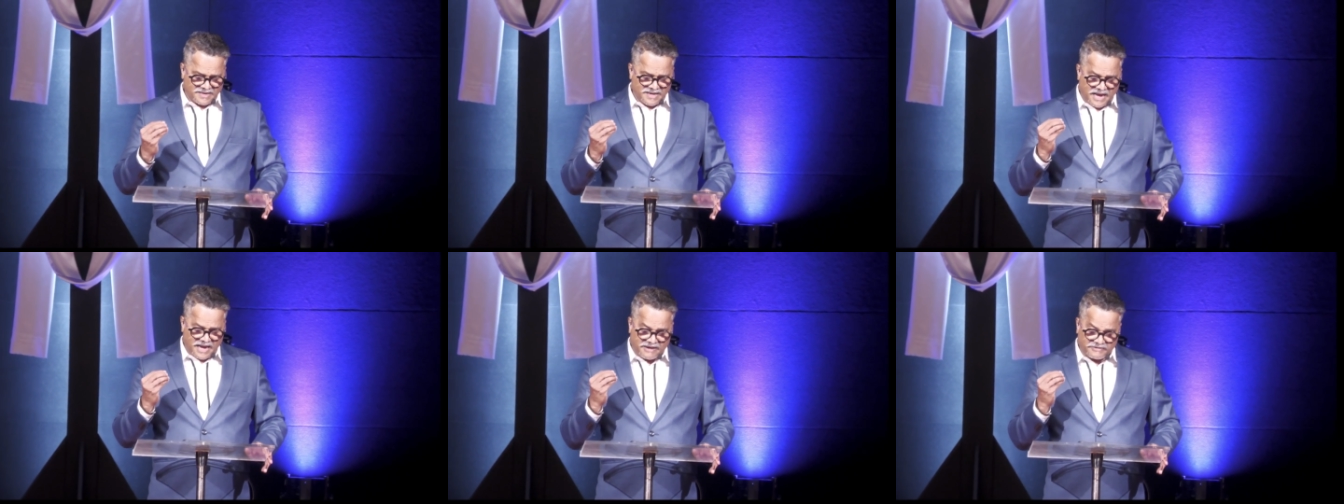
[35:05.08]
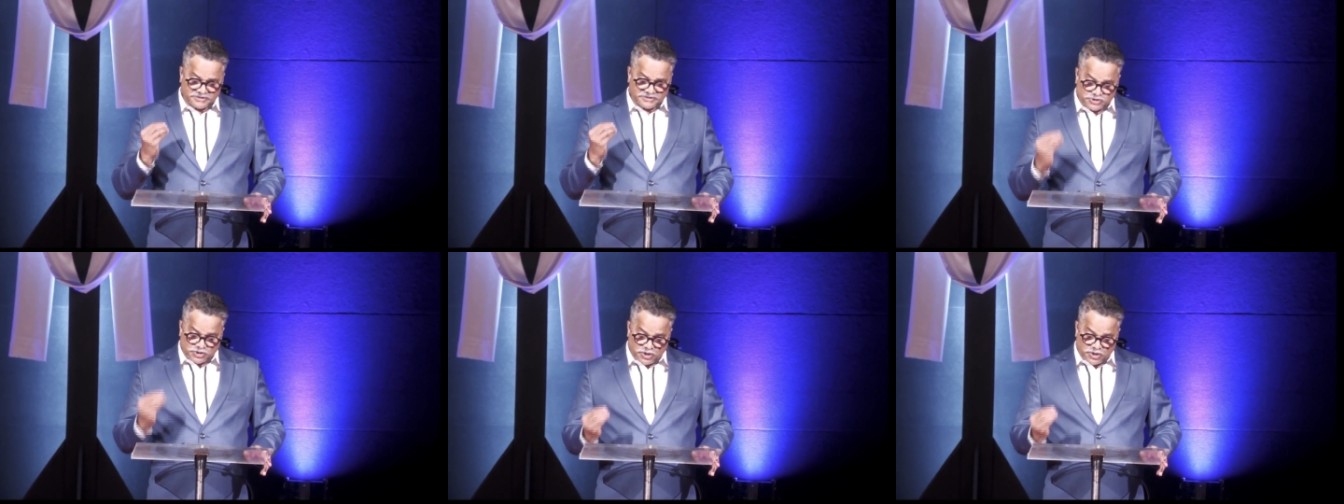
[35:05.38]
I
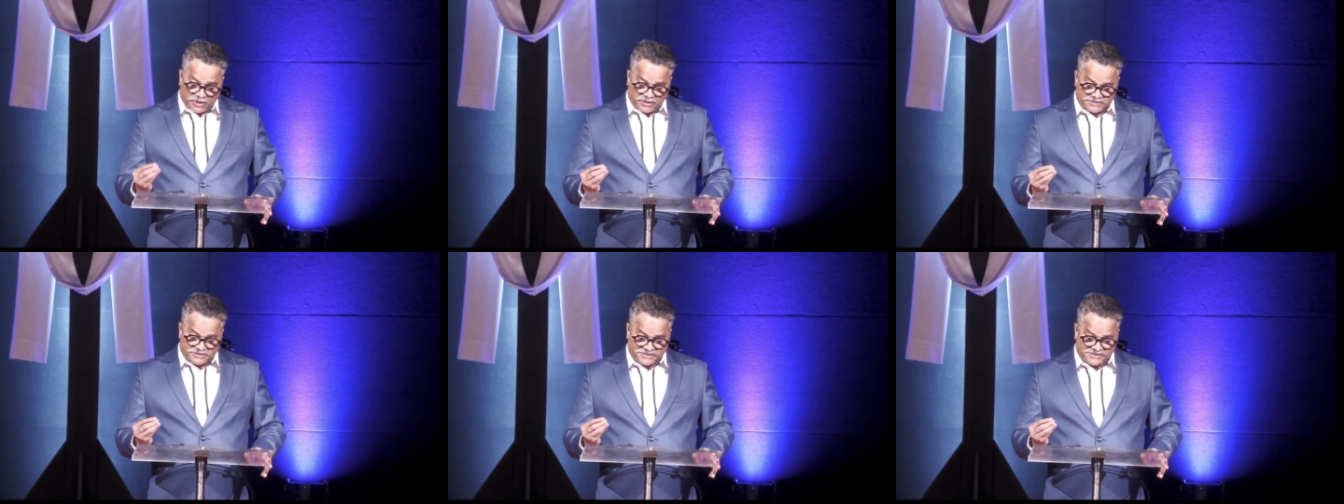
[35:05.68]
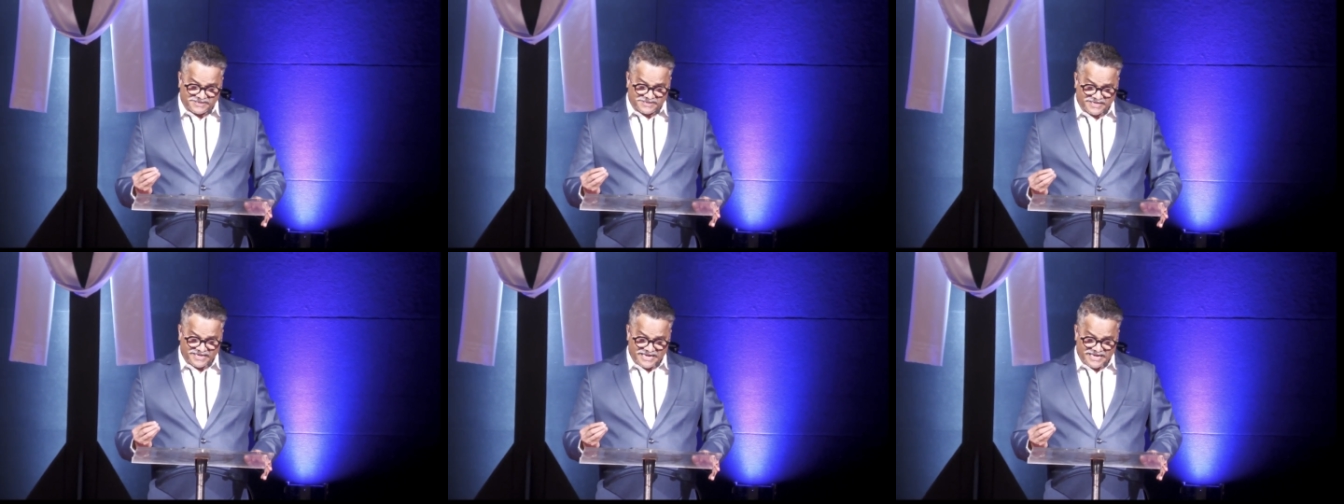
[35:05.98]
was
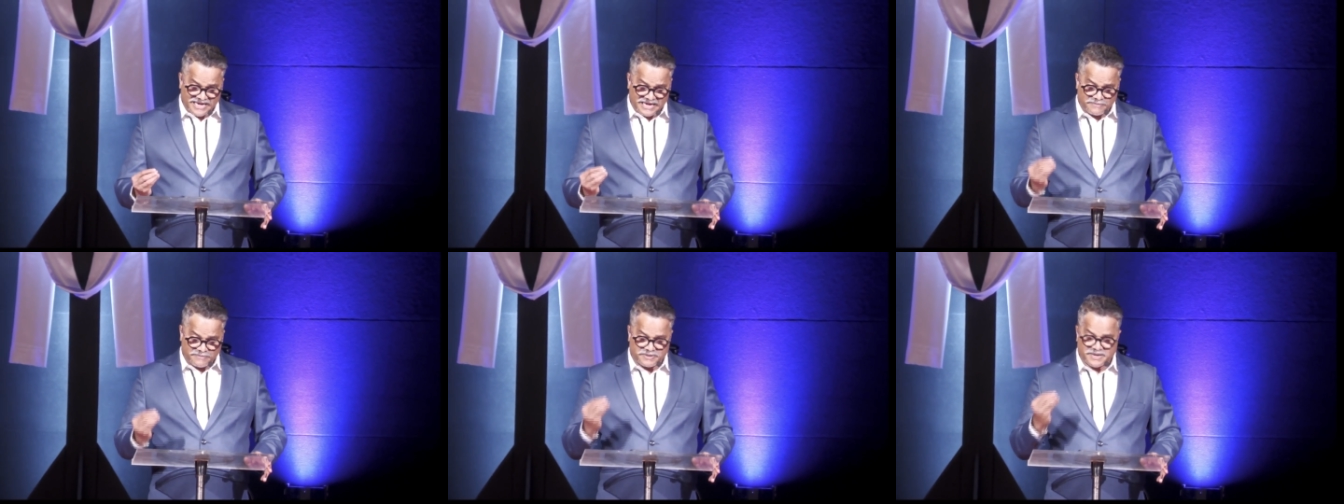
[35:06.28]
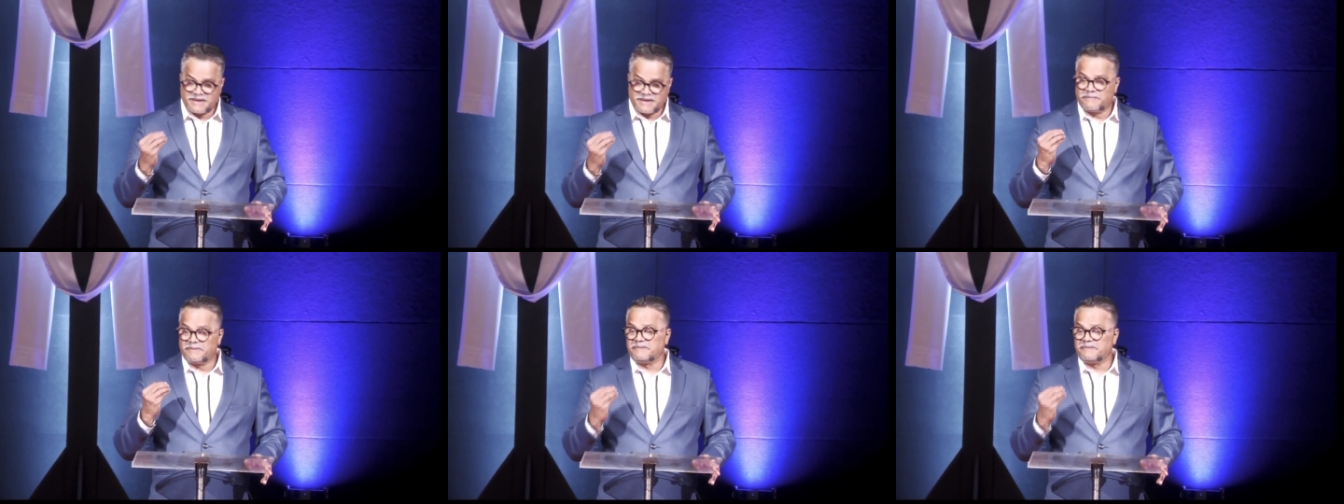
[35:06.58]
lost, but
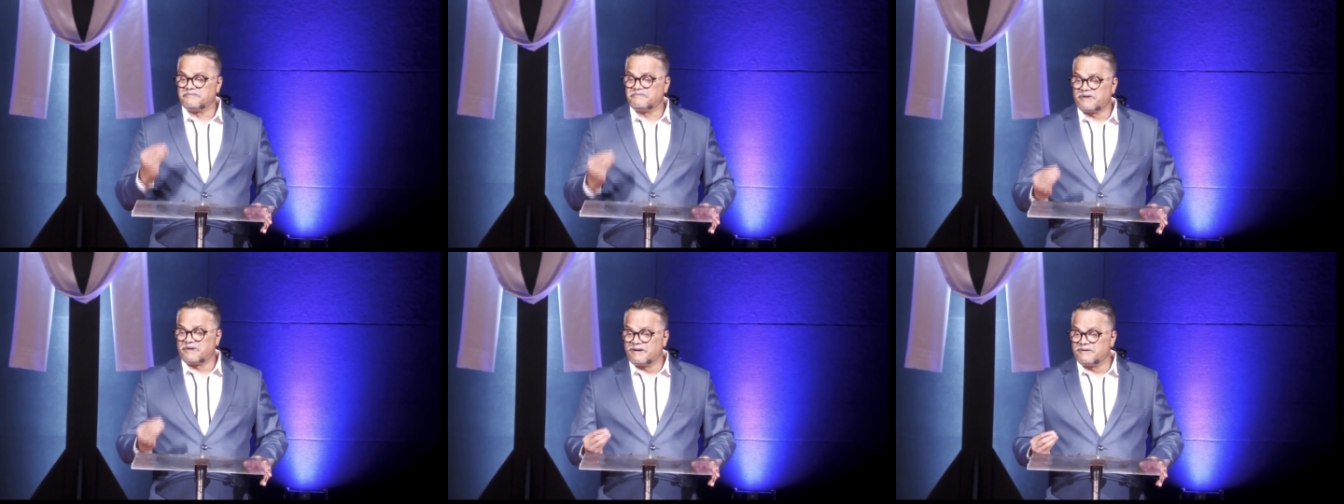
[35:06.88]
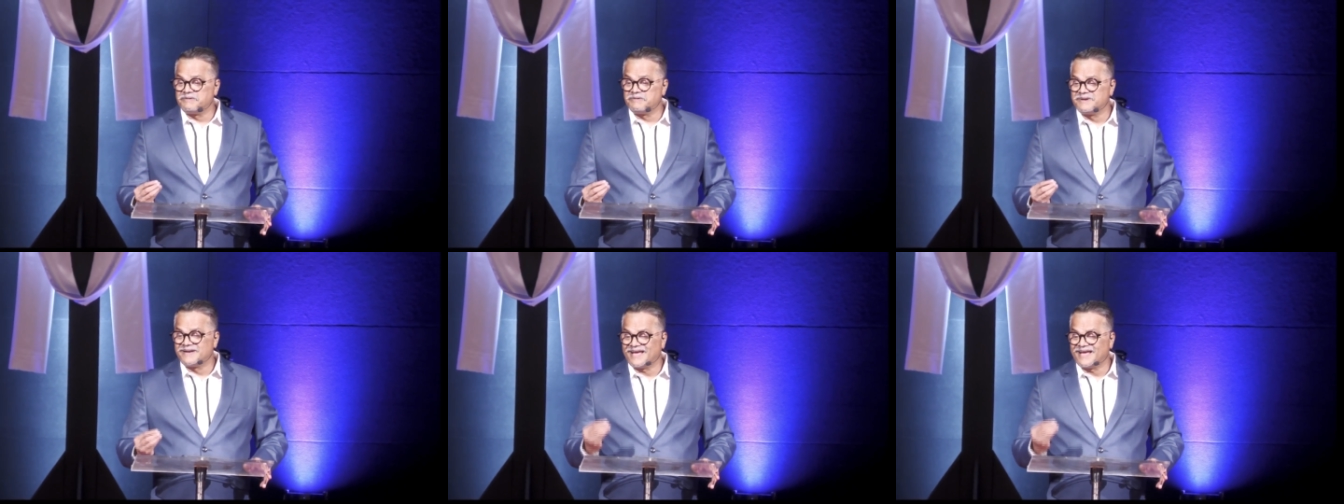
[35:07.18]
I'm
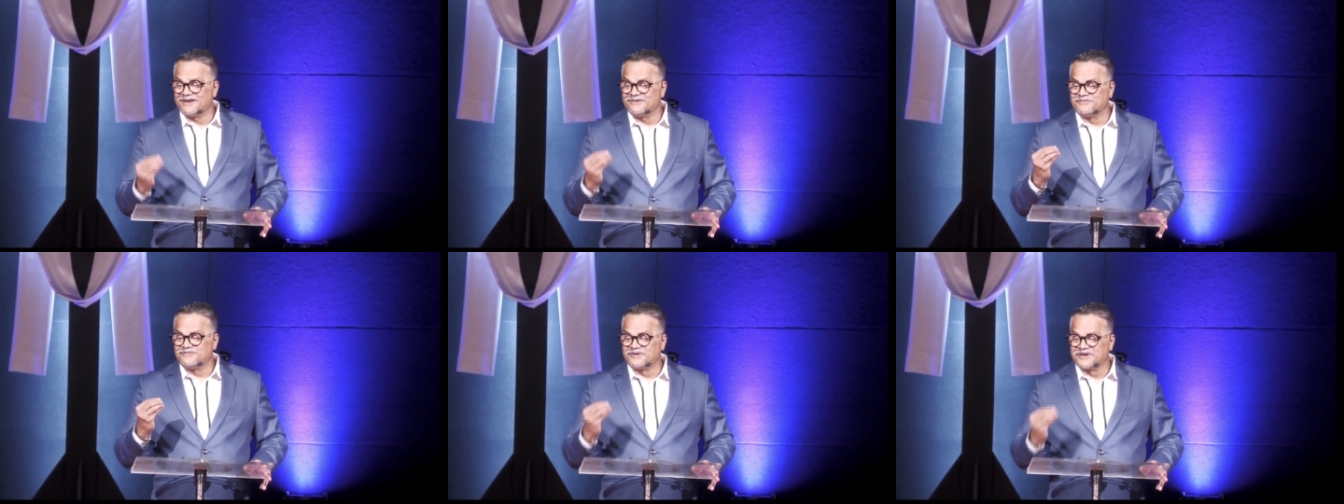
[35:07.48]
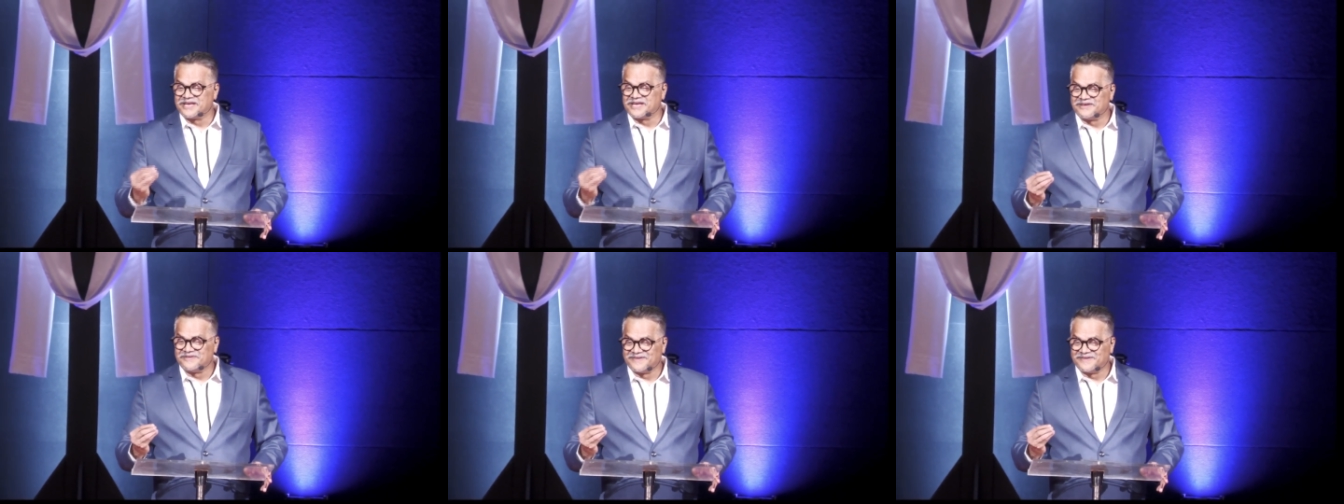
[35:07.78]
found and
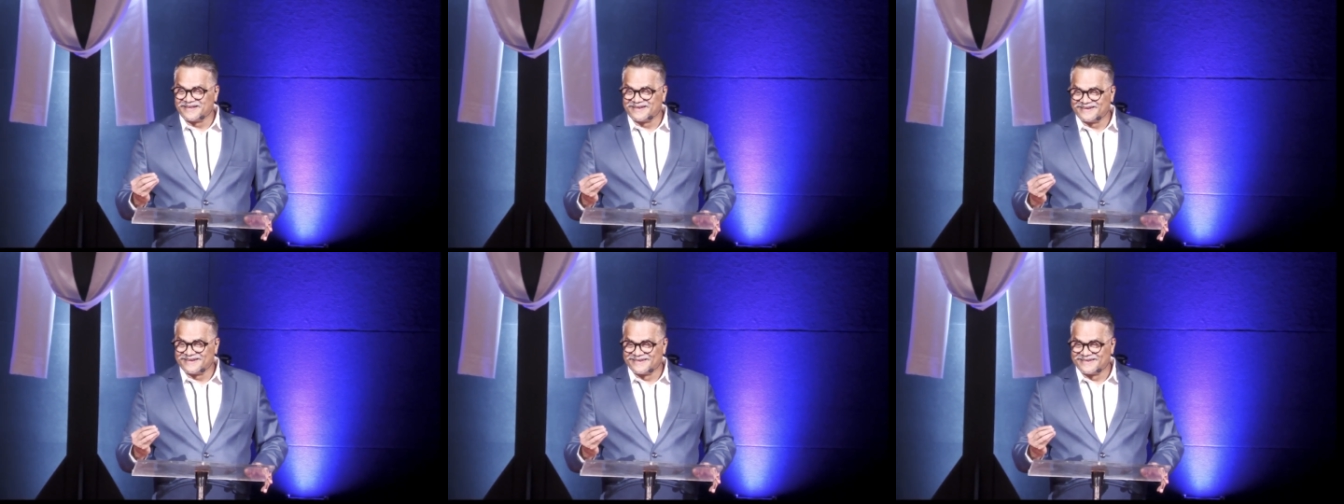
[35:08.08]
forgiven.